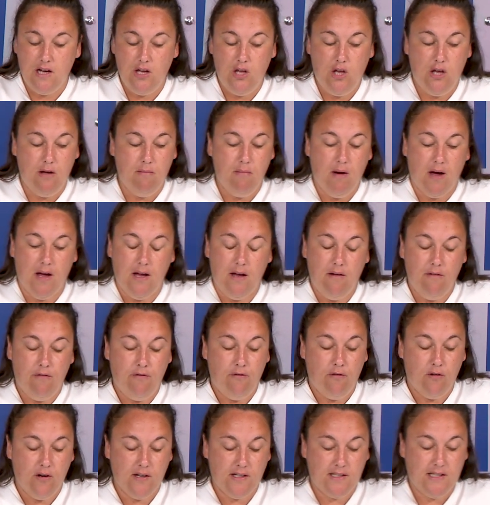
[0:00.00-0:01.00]
You might,
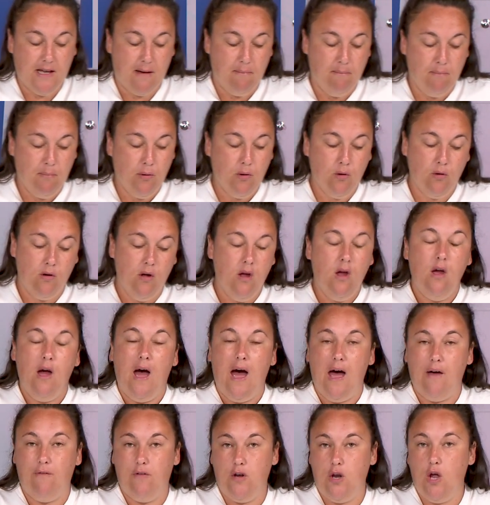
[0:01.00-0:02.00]
for example,
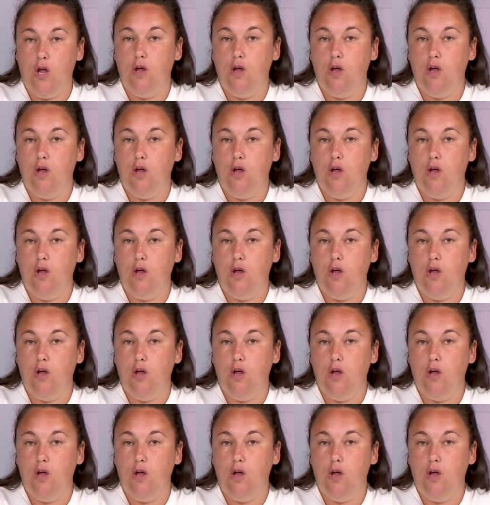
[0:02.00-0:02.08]
have an